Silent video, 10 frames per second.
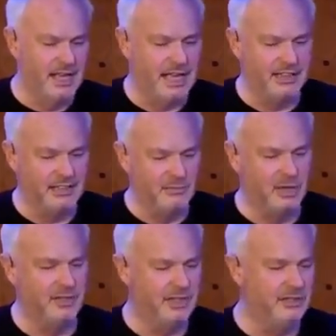And the
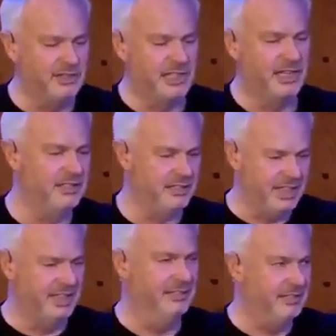moment you sign a
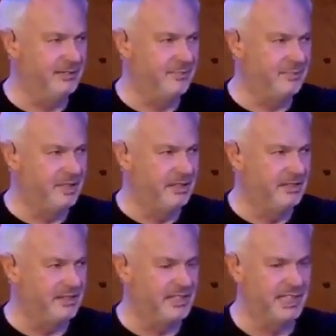deal
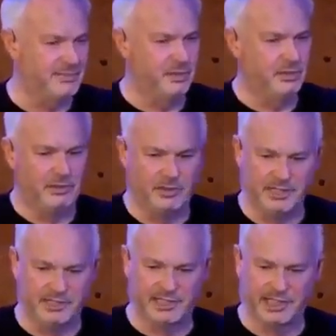that says pull all these
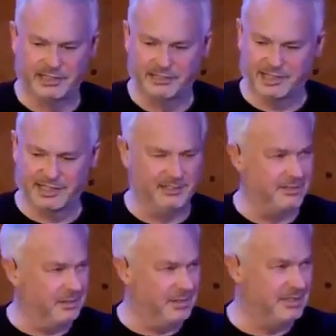settlers out of the
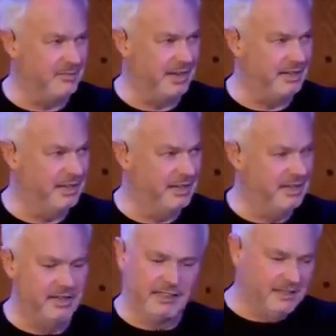West Bank,
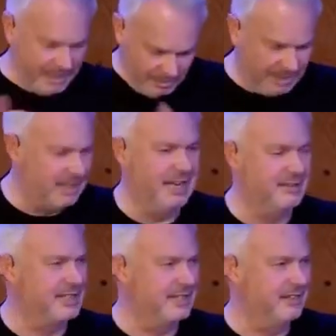they will collapse
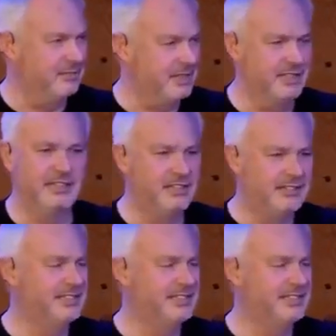the government, and there is